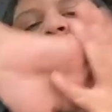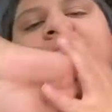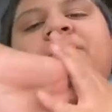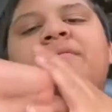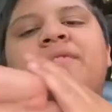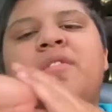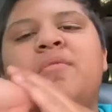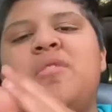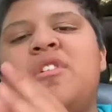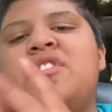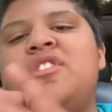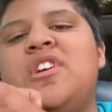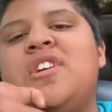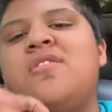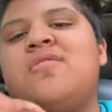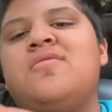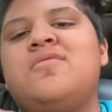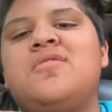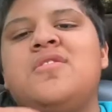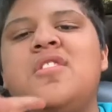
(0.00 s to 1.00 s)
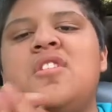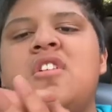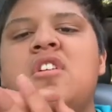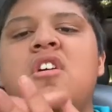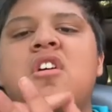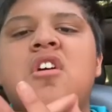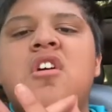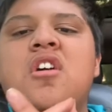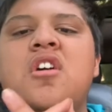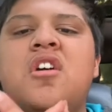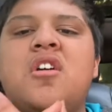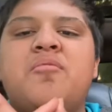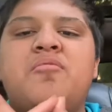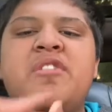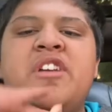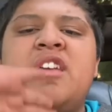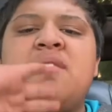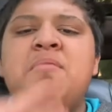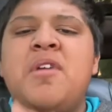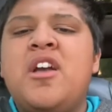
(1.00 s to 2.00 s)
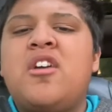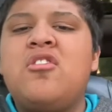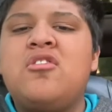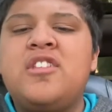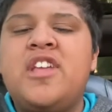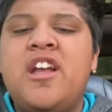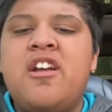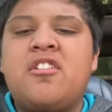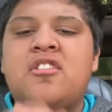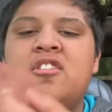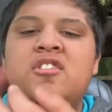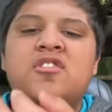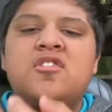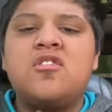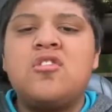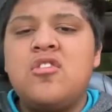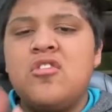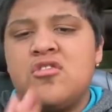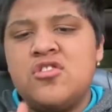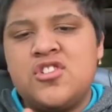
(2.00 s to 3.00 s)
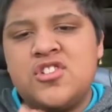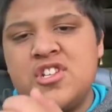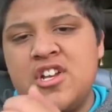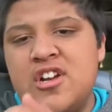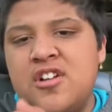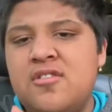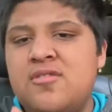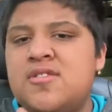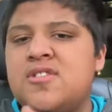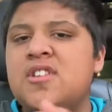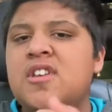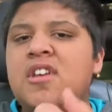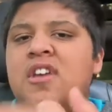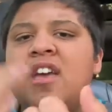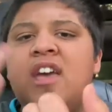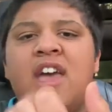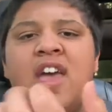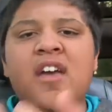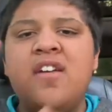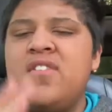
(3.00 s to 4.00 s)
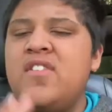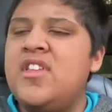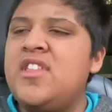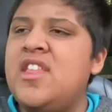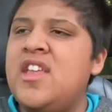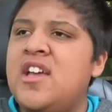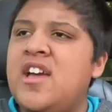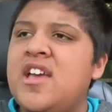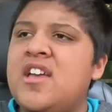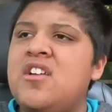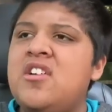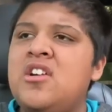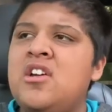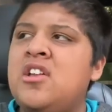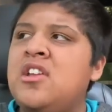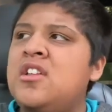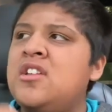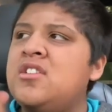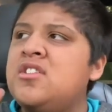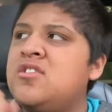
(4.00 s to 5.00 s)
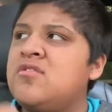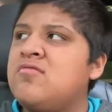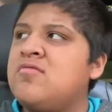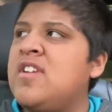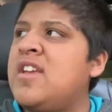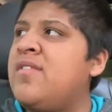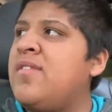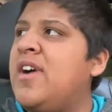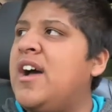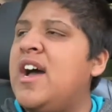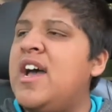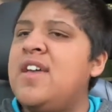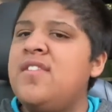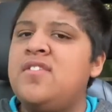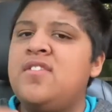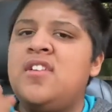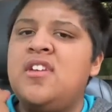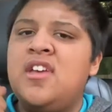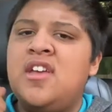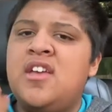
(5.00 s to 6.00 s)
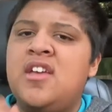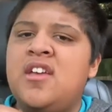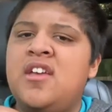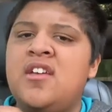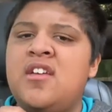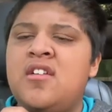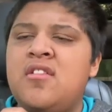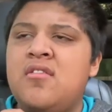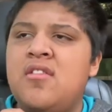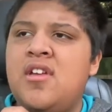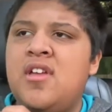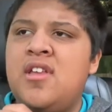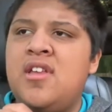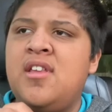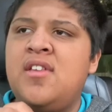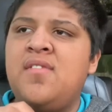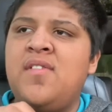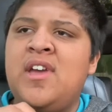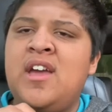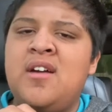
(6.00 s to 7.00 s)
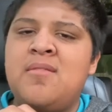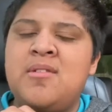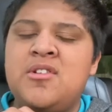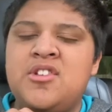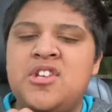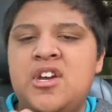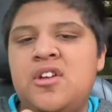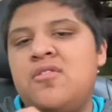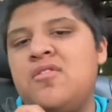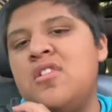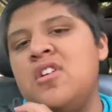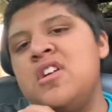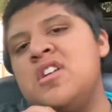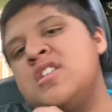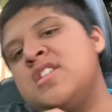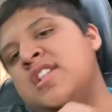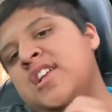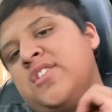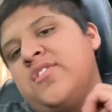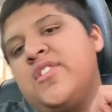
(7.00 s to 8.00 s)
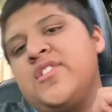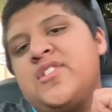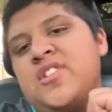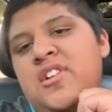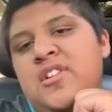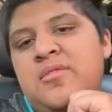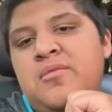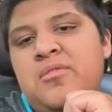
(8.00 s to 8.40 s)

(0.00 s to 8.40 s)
for my channel. Bringing back old characters, old shows, everything I could to revive and innovate on my channel. That's when I